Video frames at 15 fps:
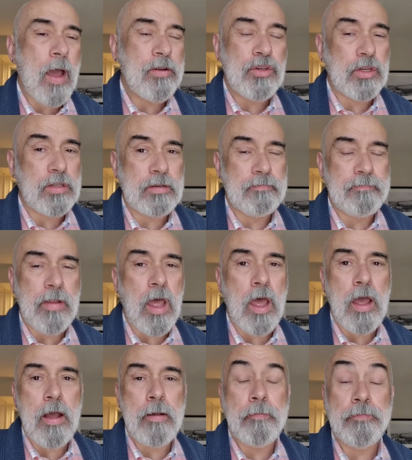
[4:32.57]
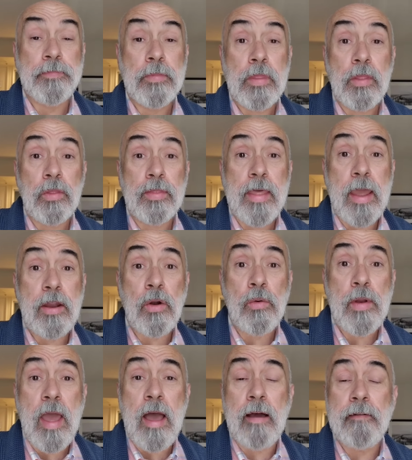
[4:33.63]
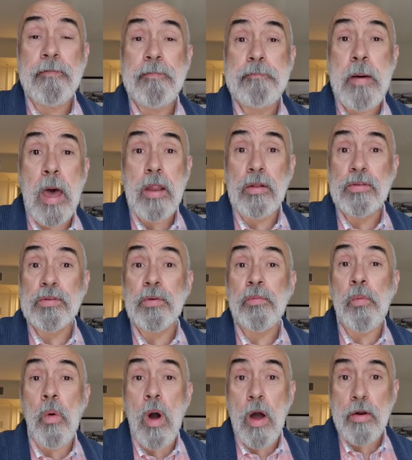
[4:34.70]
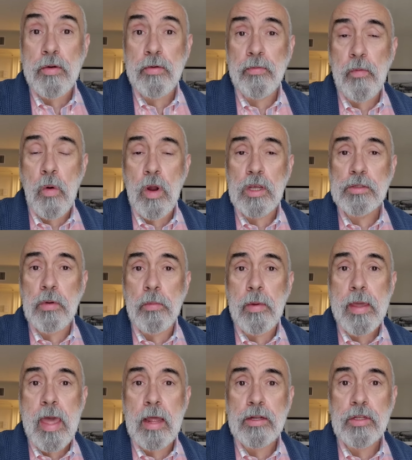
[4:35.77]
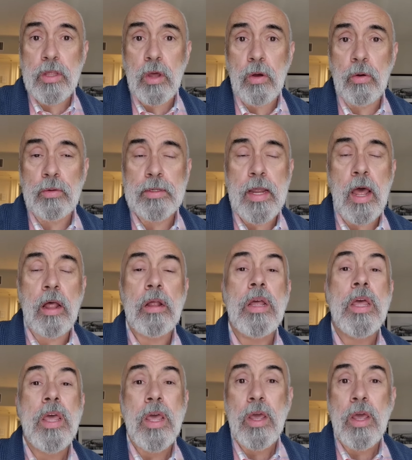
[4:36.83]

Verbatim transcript: I just um, they don't have bottles of water for us when we get to the hotel.